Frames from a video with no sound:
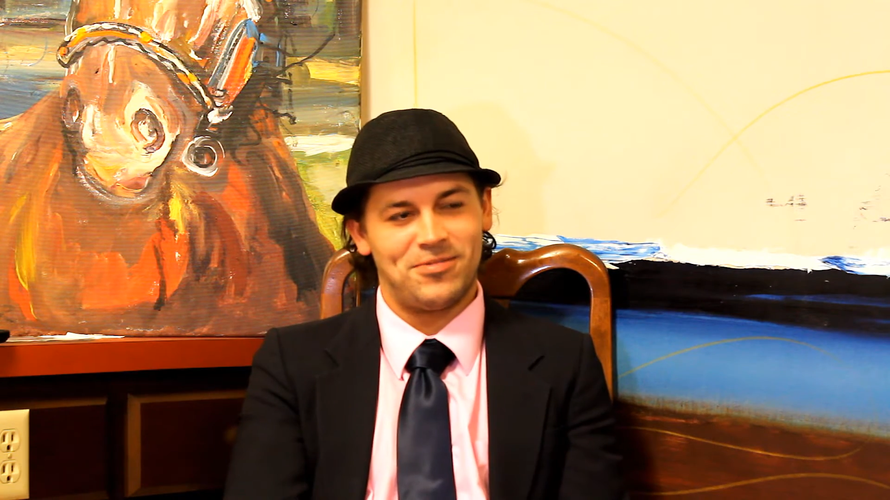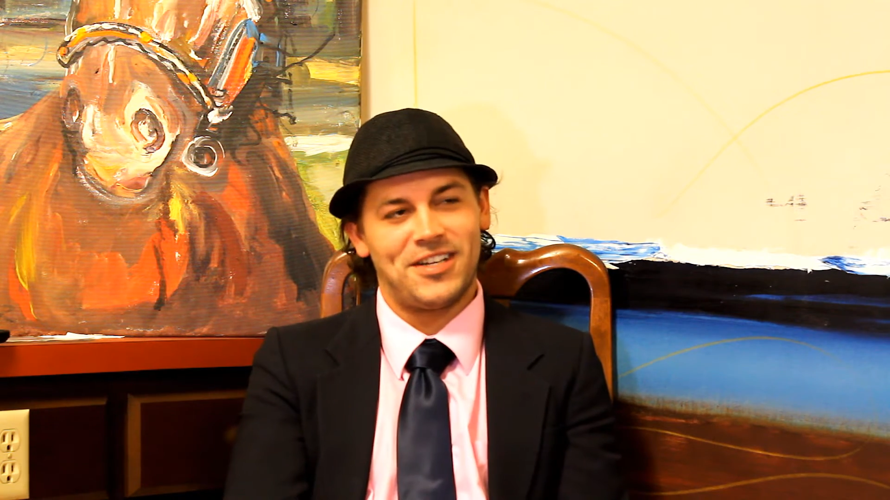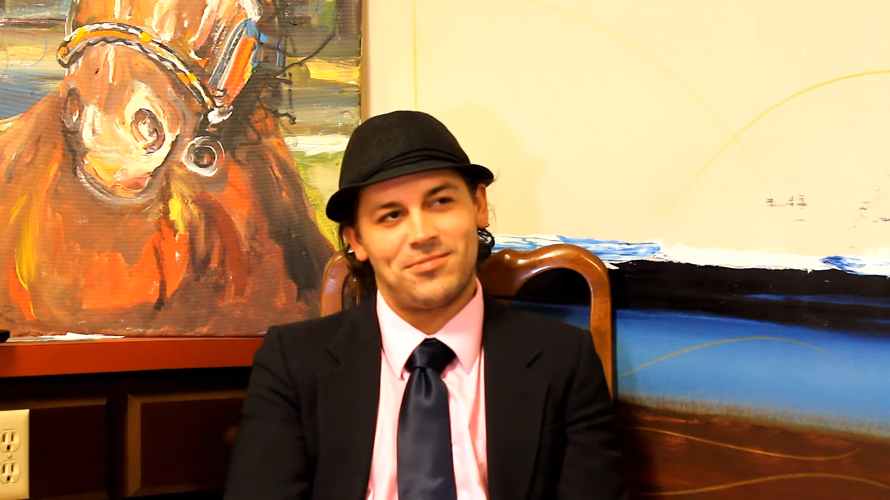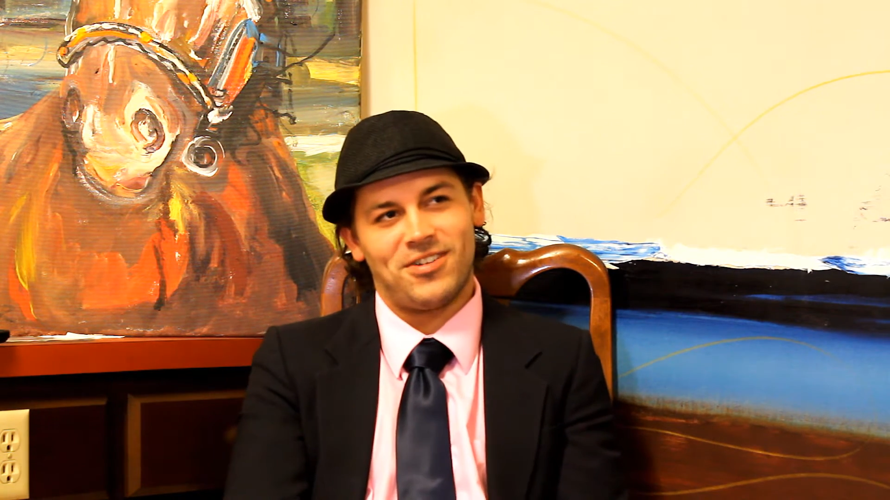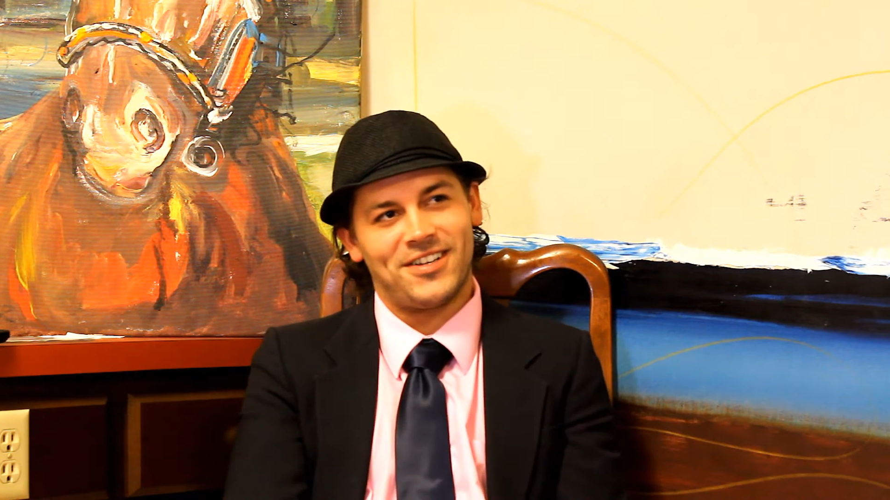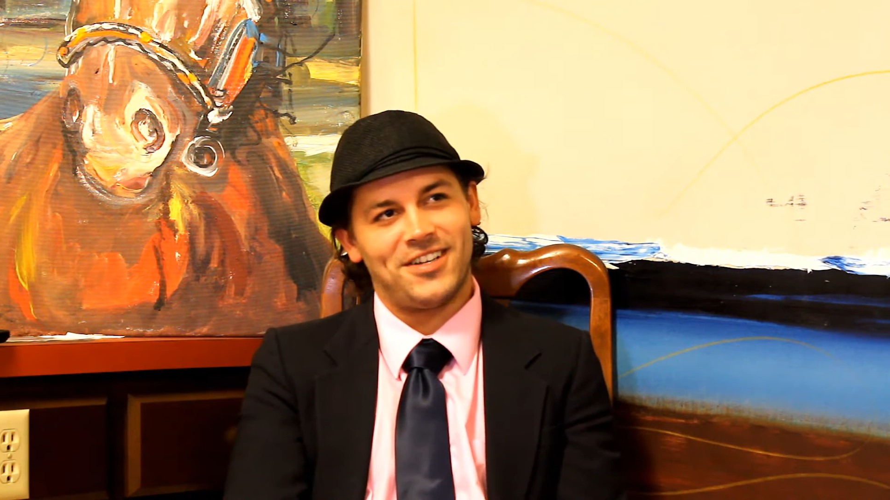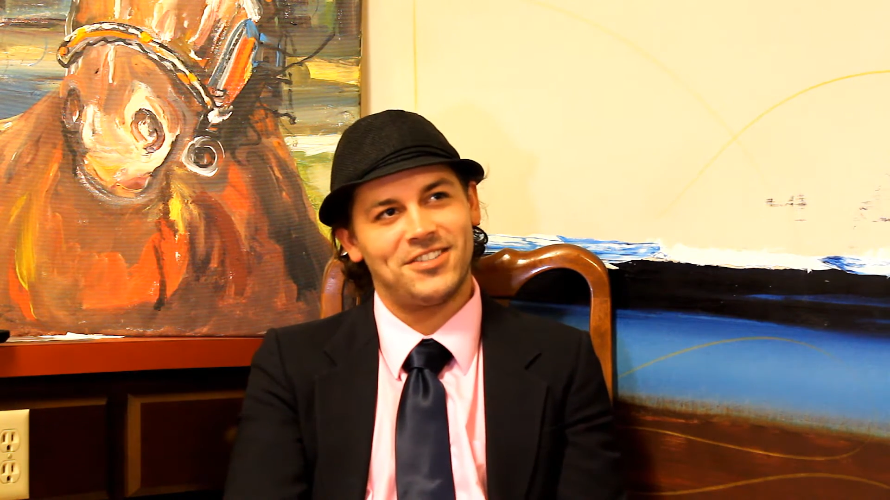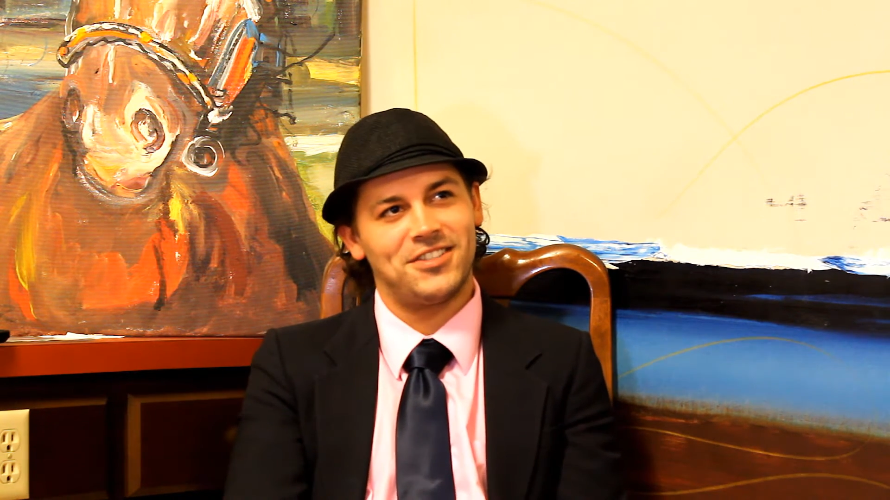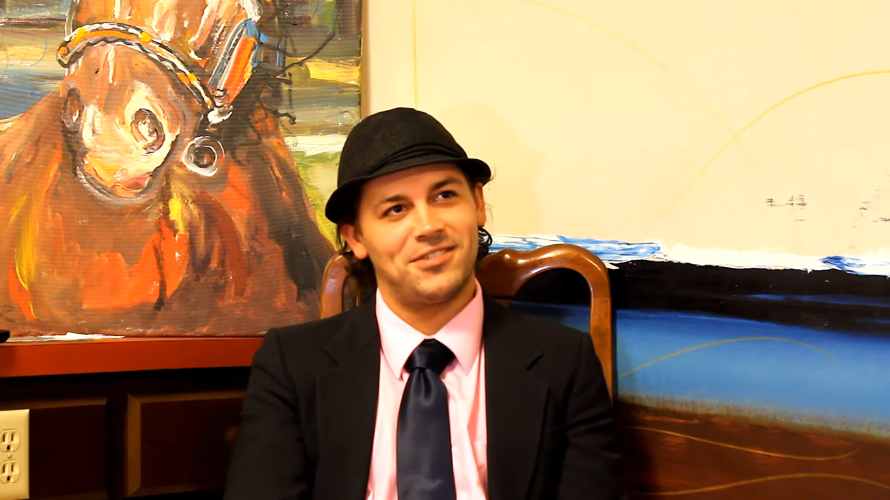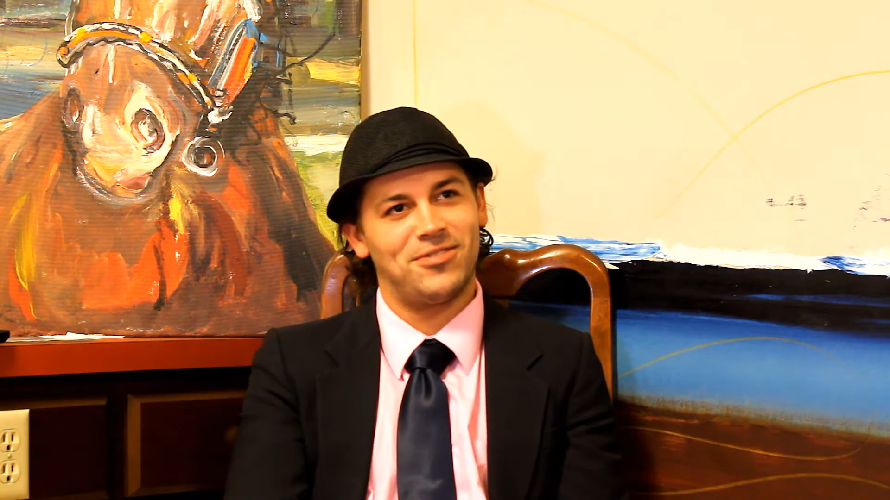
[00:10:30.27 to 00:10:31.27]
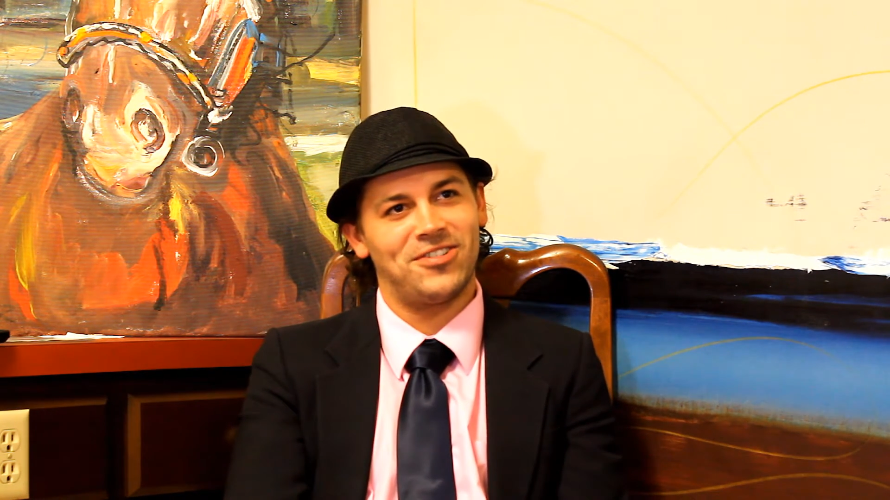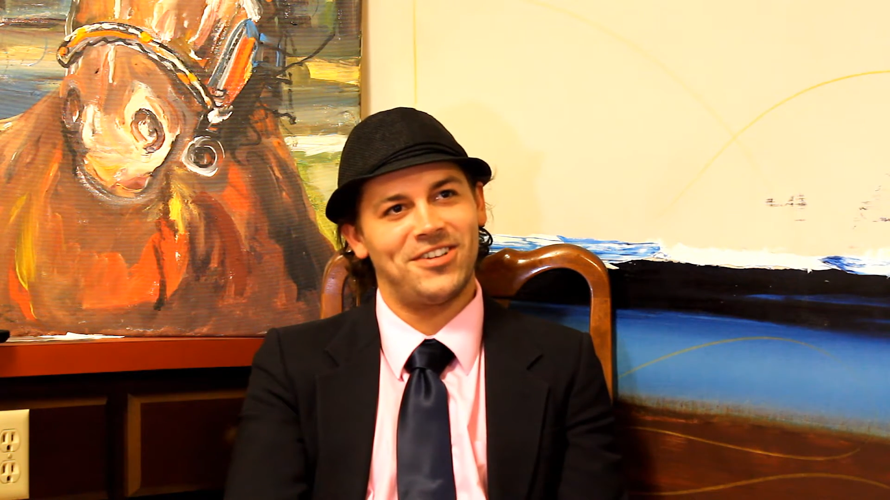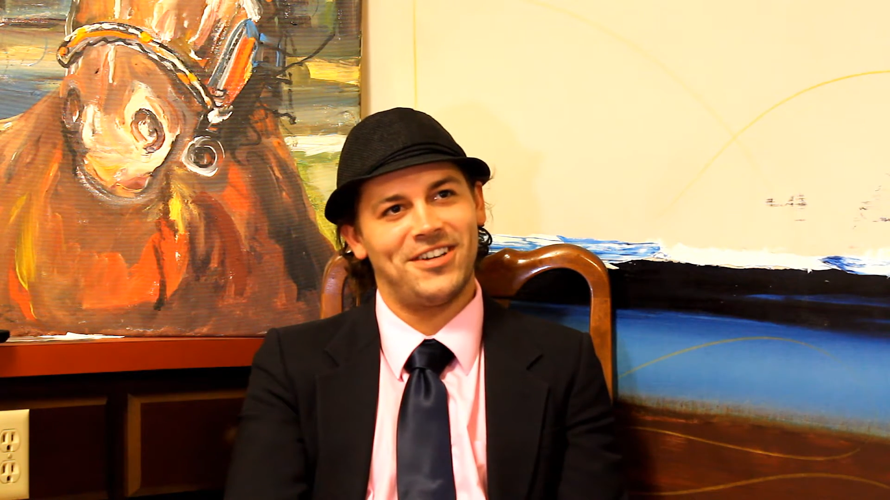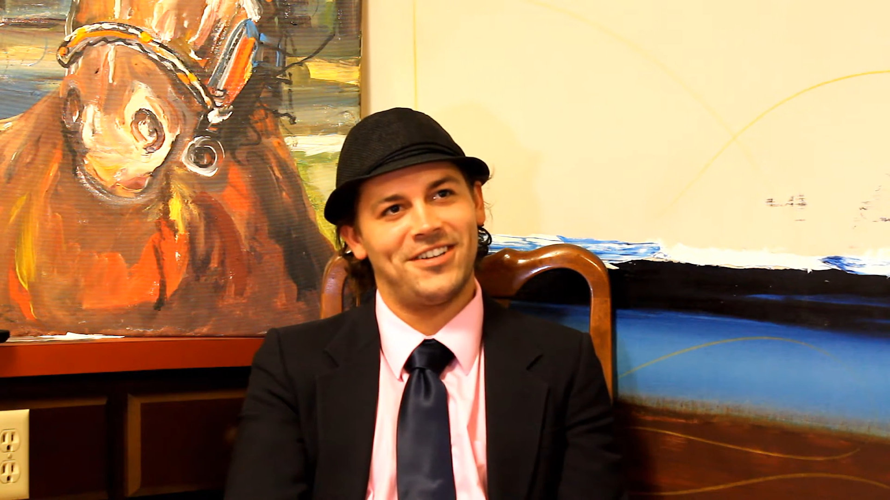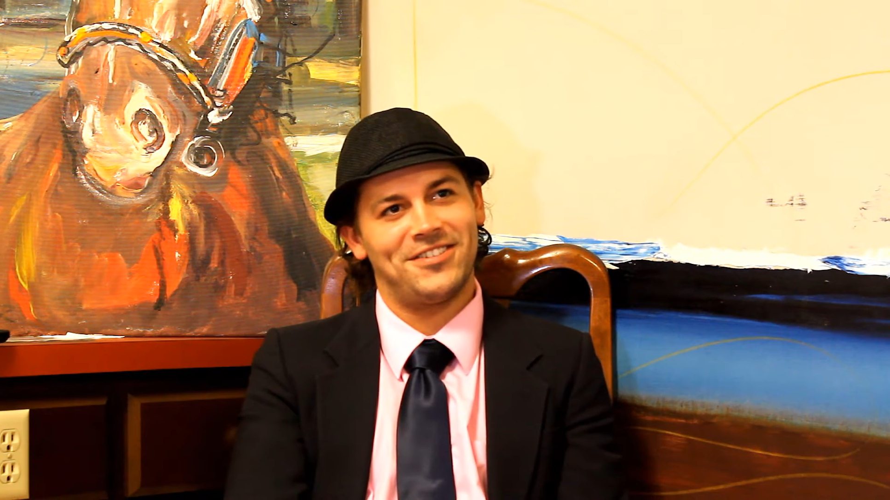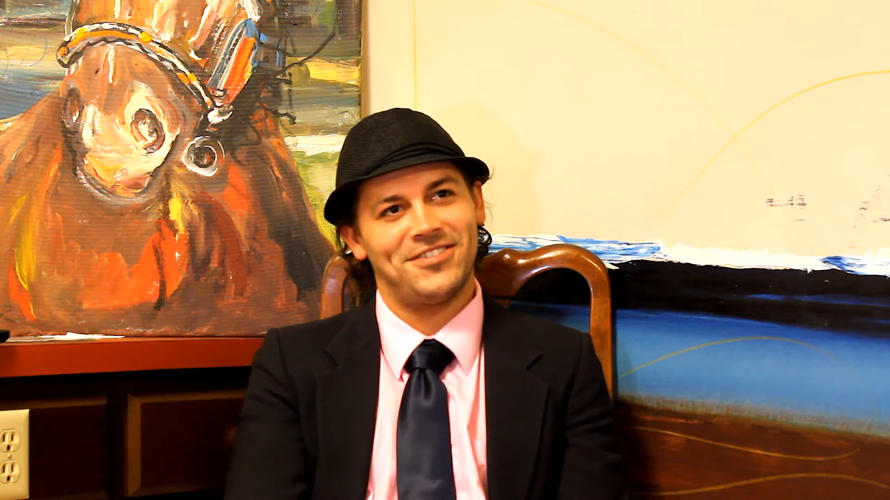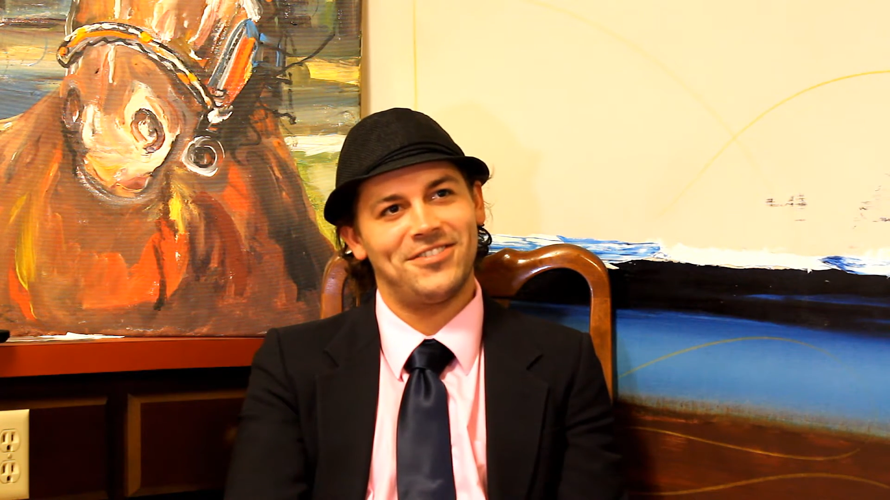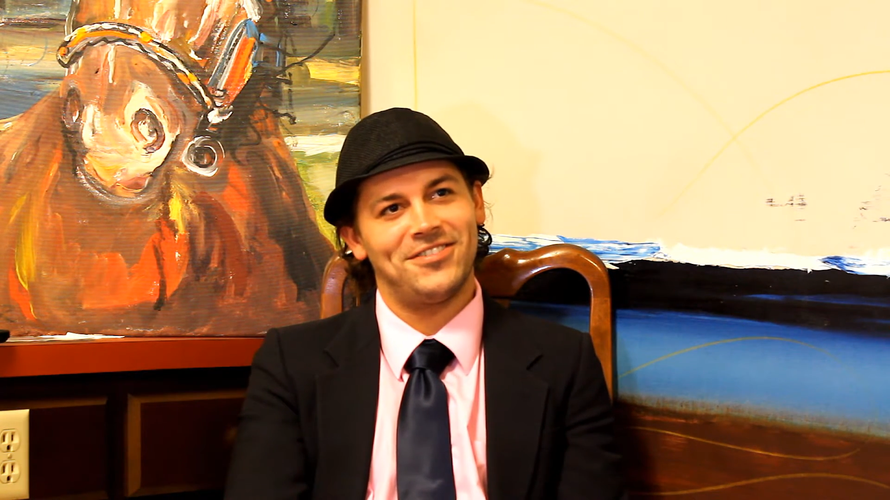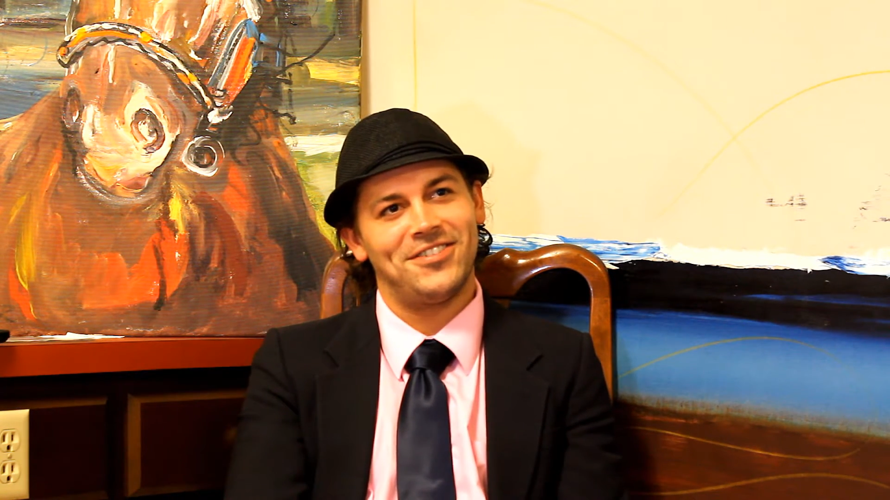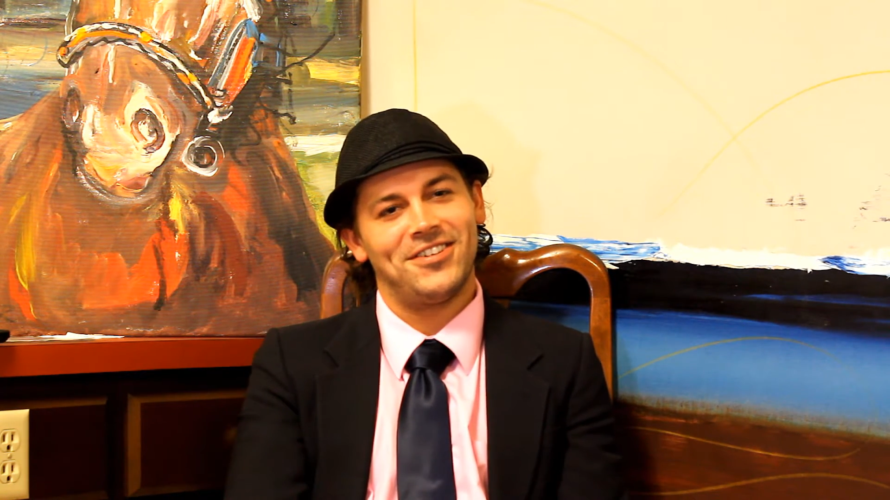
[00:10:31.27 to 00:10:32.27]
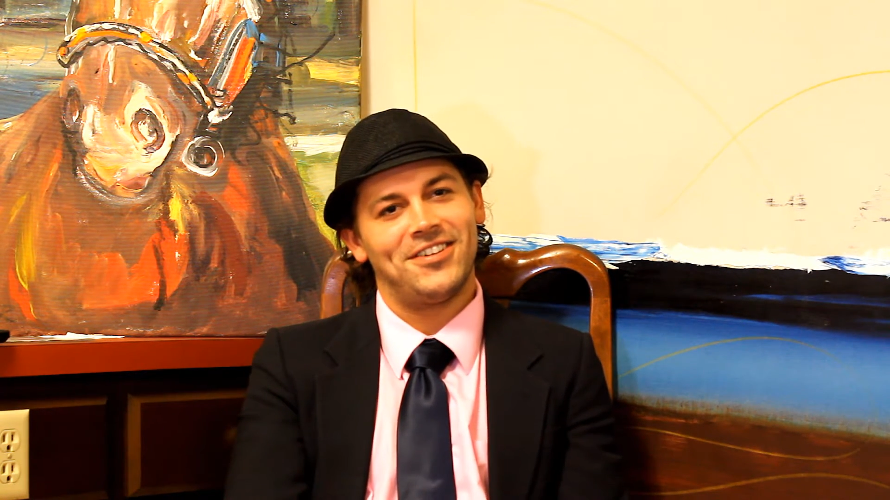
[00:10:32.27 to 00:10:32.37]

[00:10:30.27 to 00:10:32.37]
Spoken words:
but that's probably because she's smoking hot too.